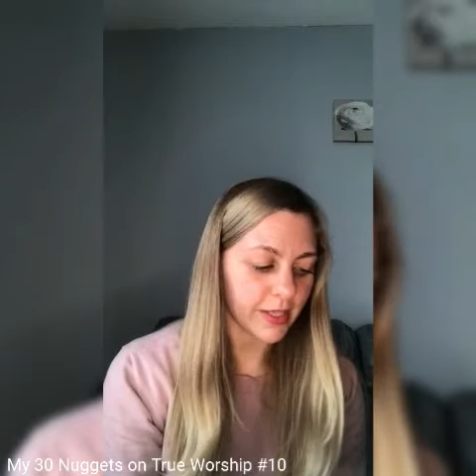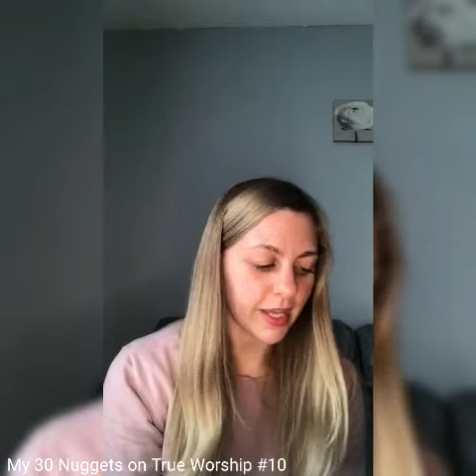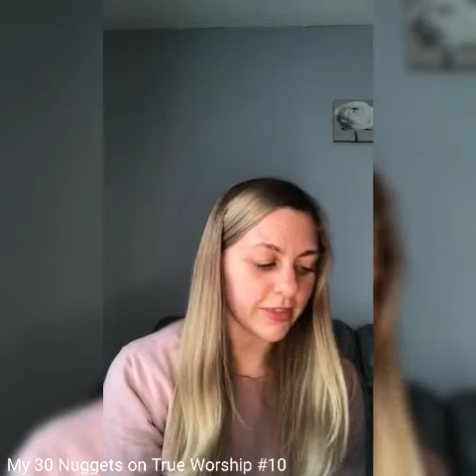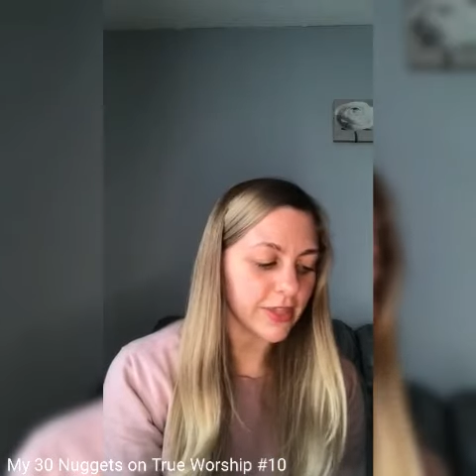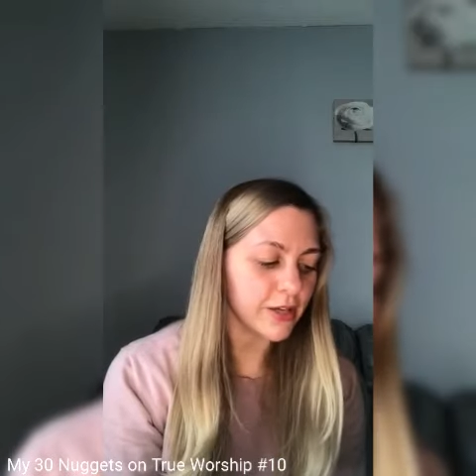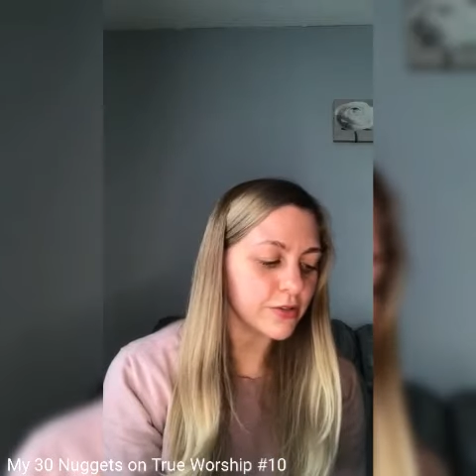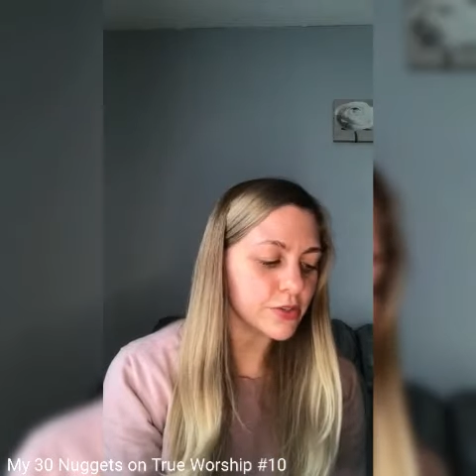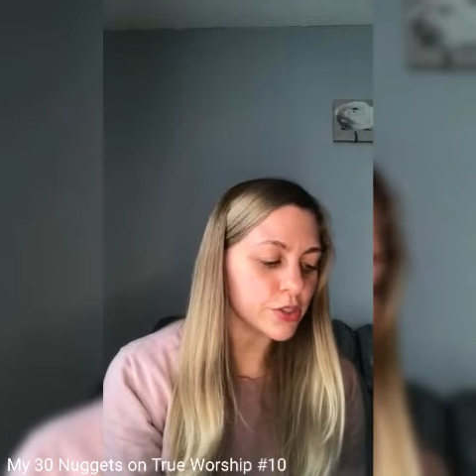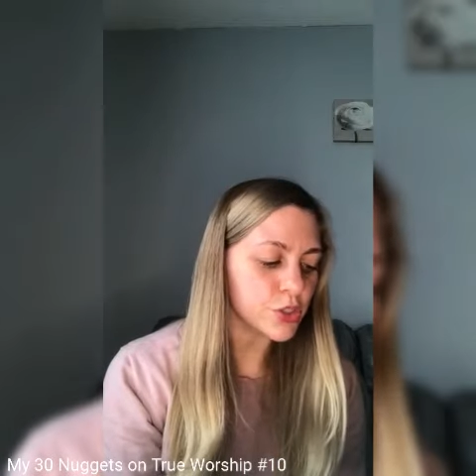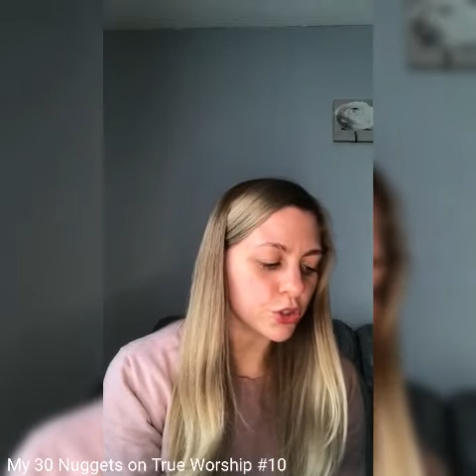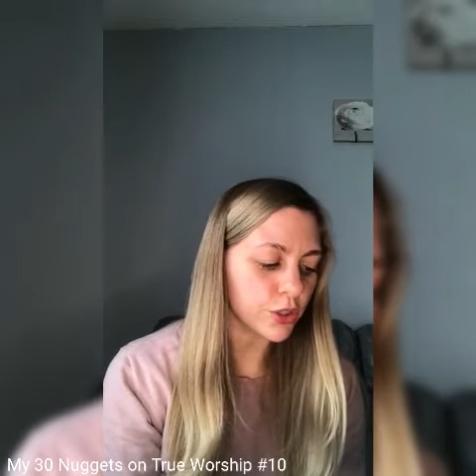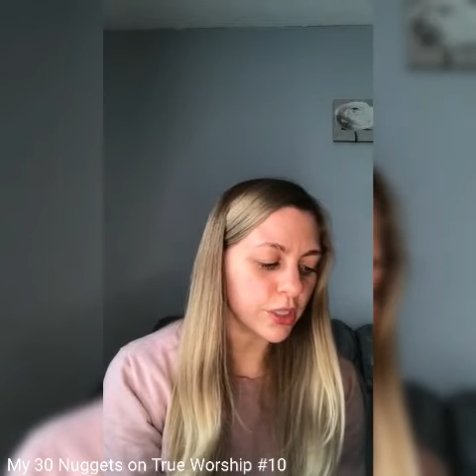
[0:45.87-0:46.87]
And there is
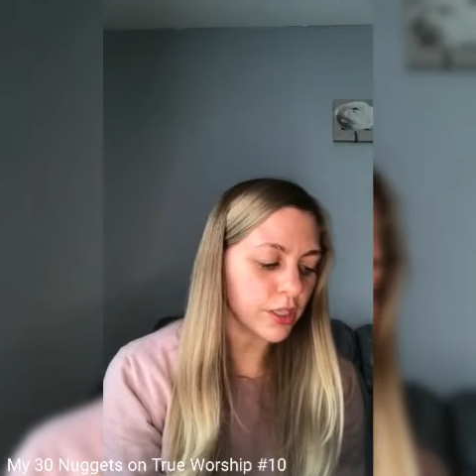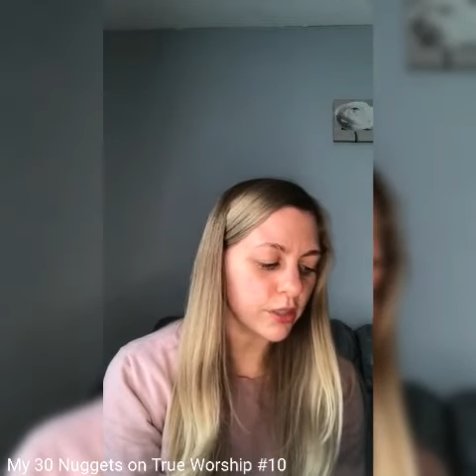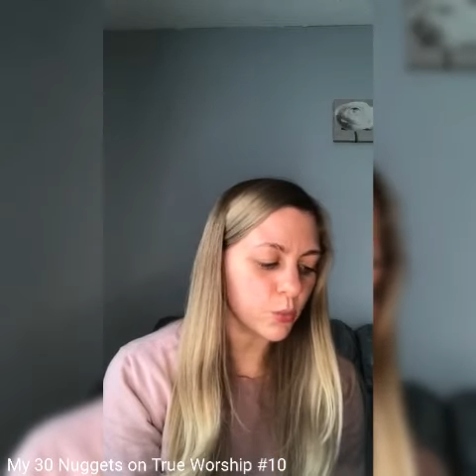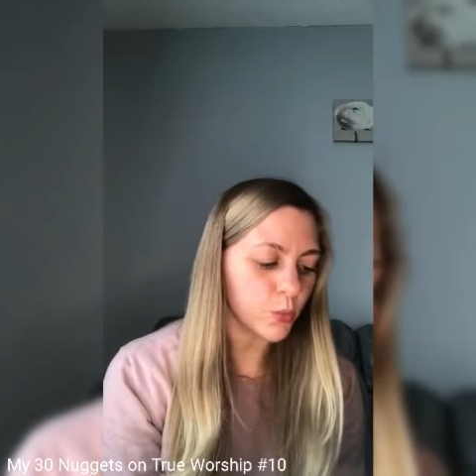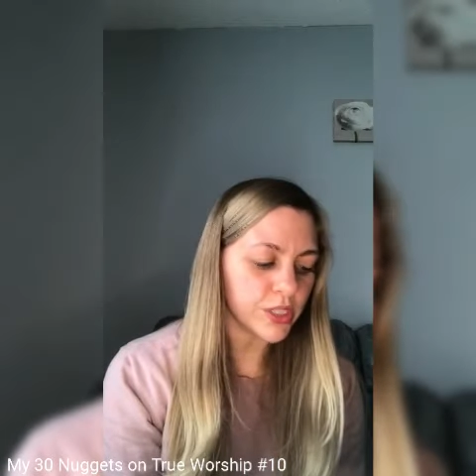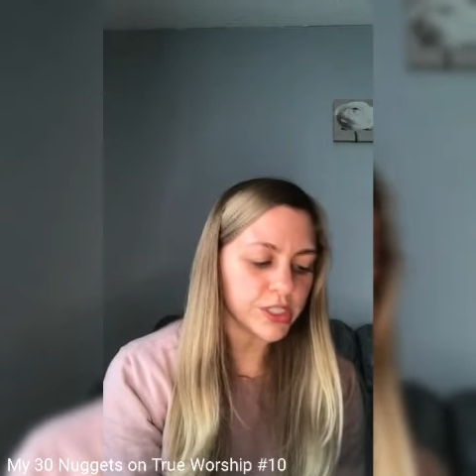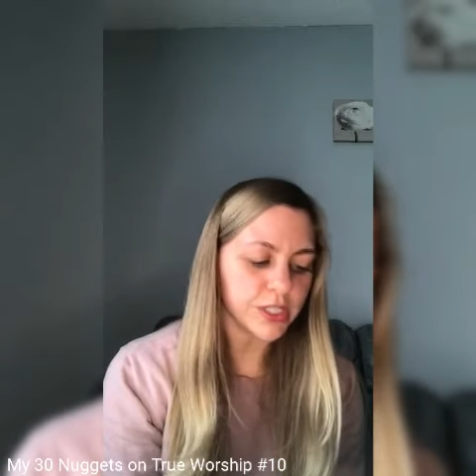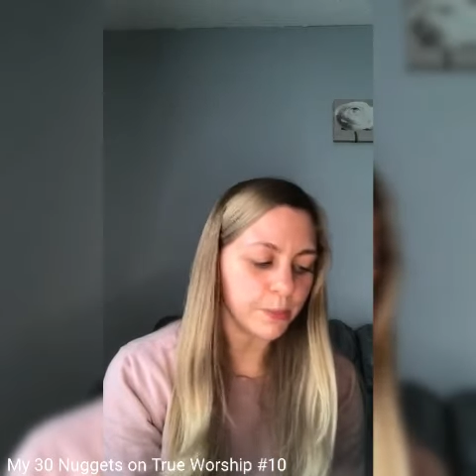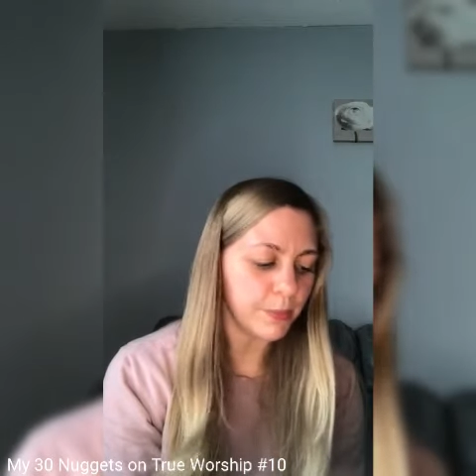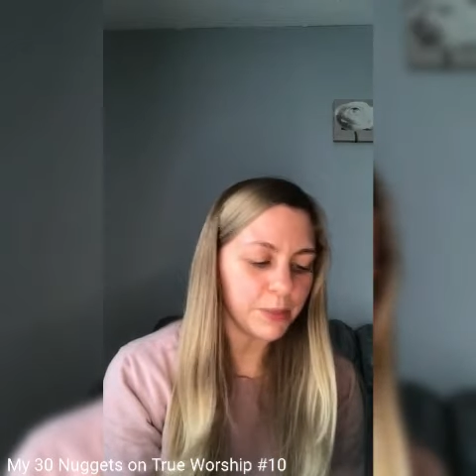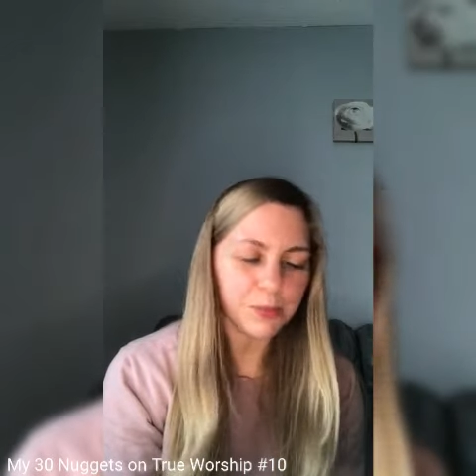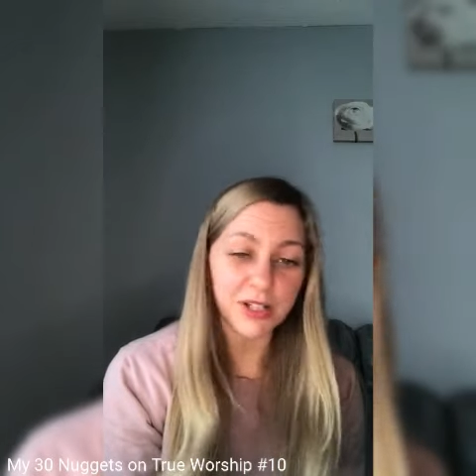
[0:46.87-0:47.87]
a joy which the
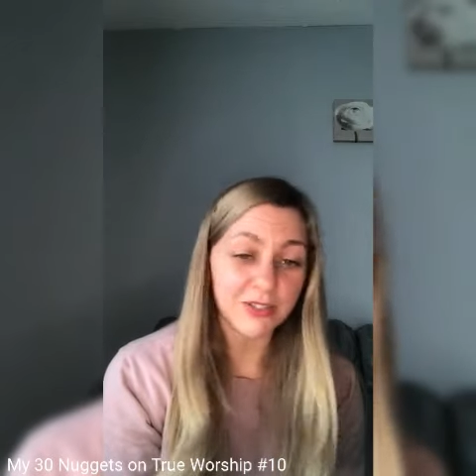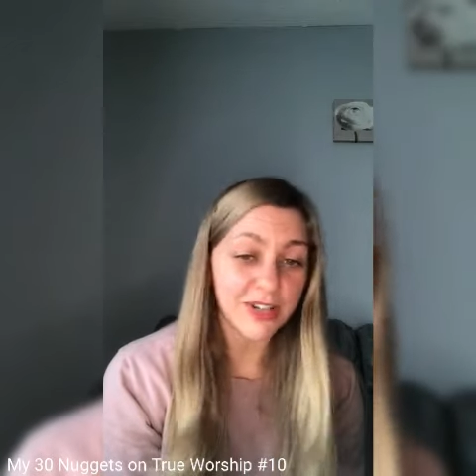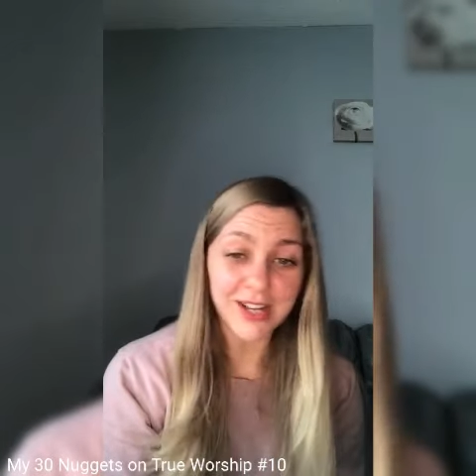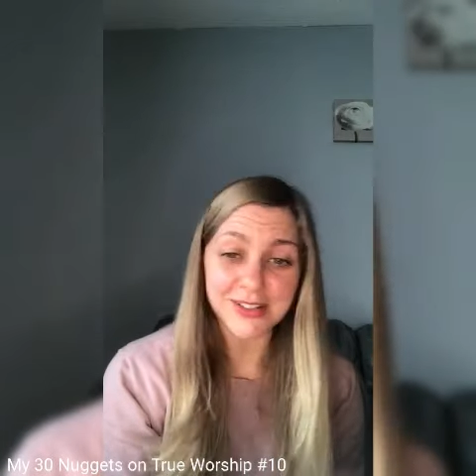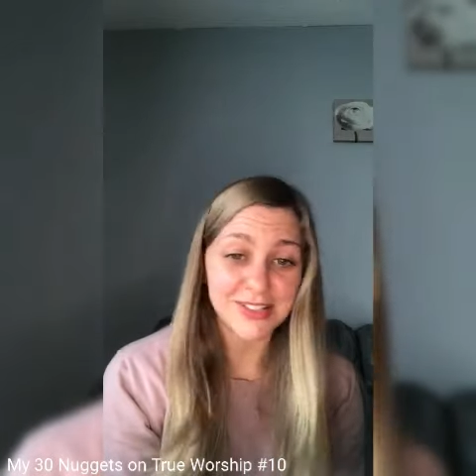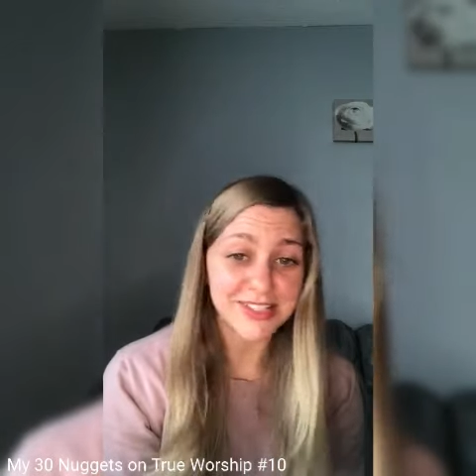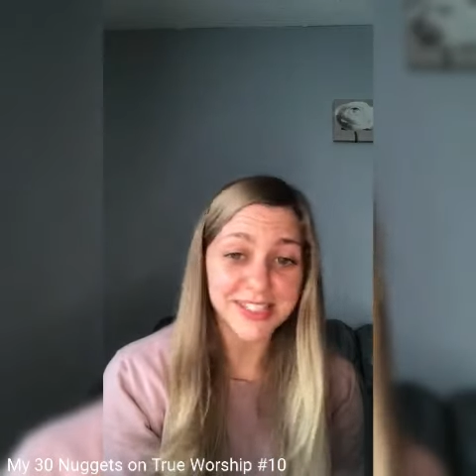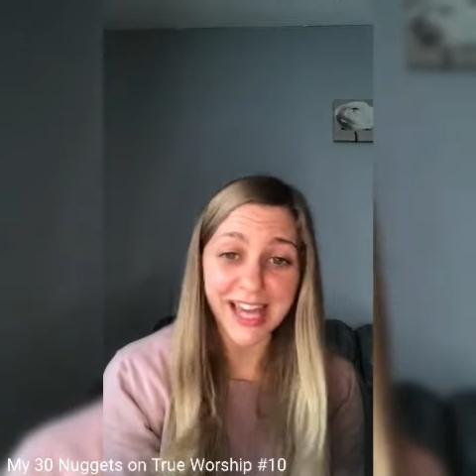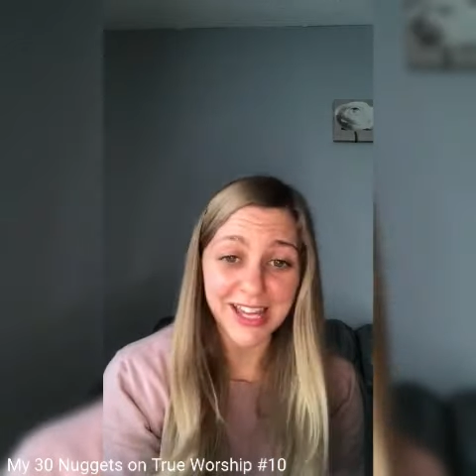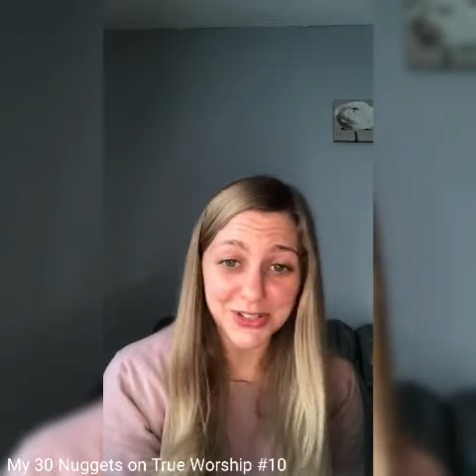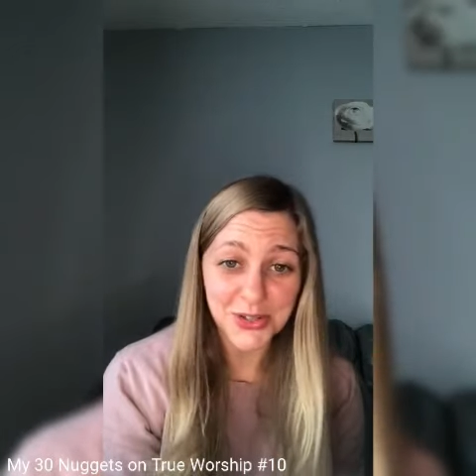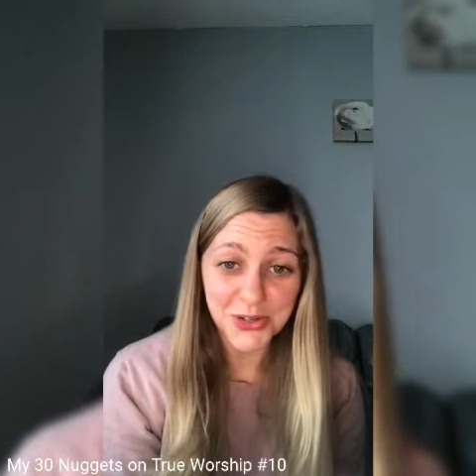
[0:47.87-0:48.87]
people around us
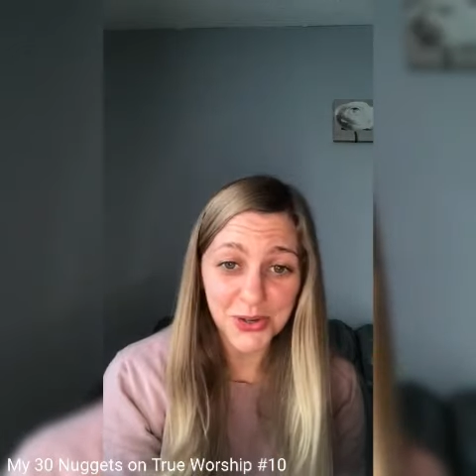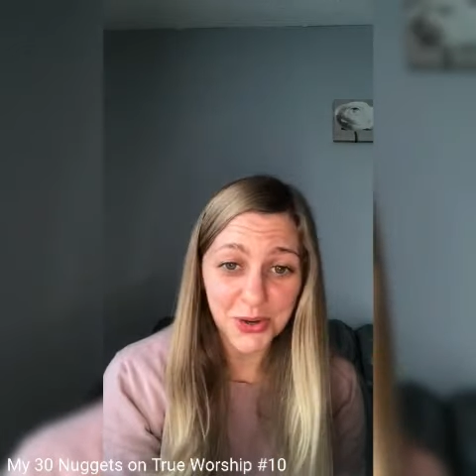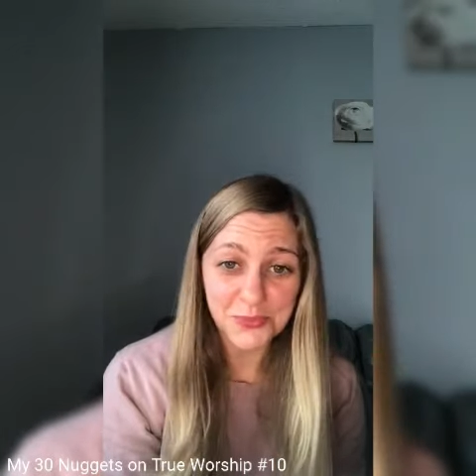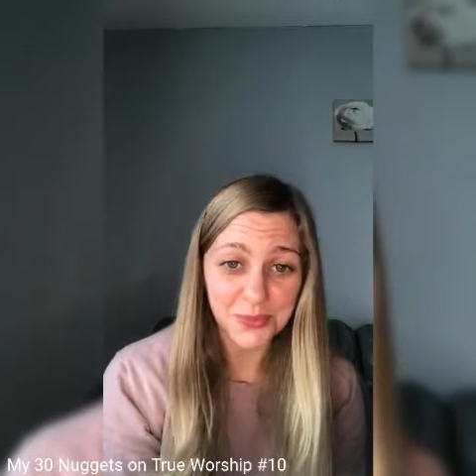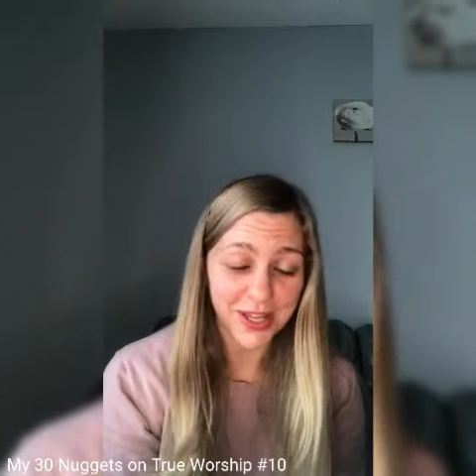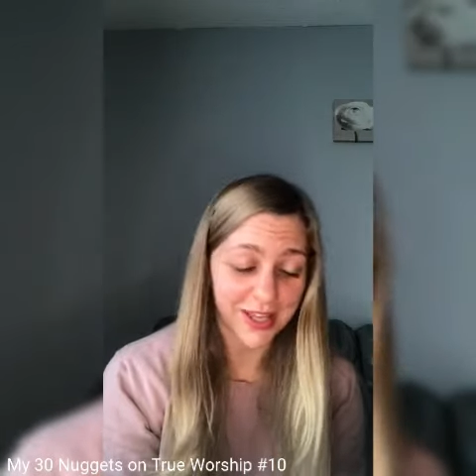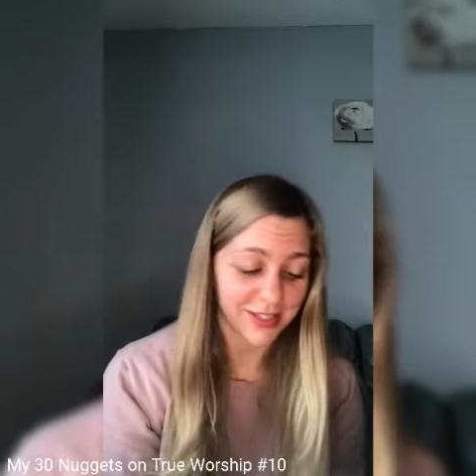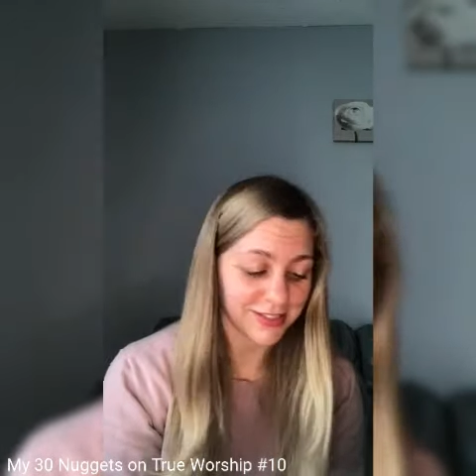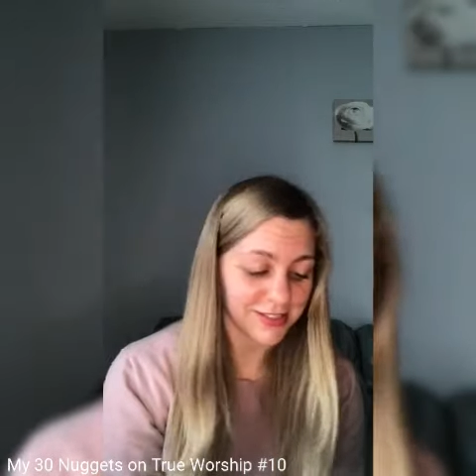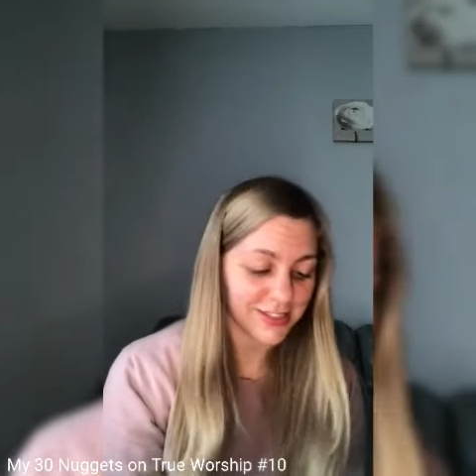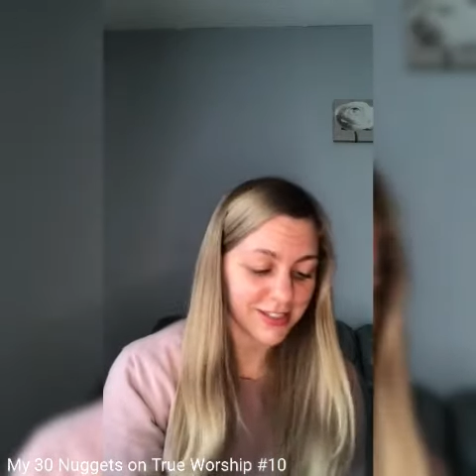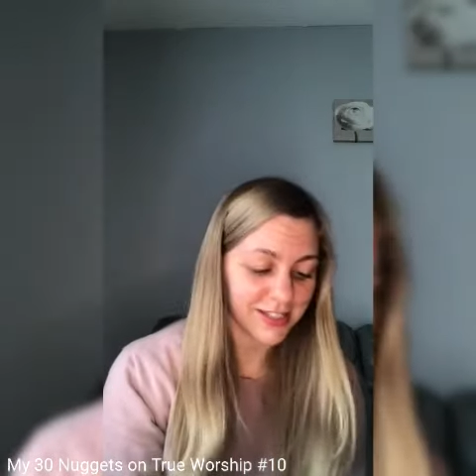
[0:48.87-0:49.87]
cannot comprehend,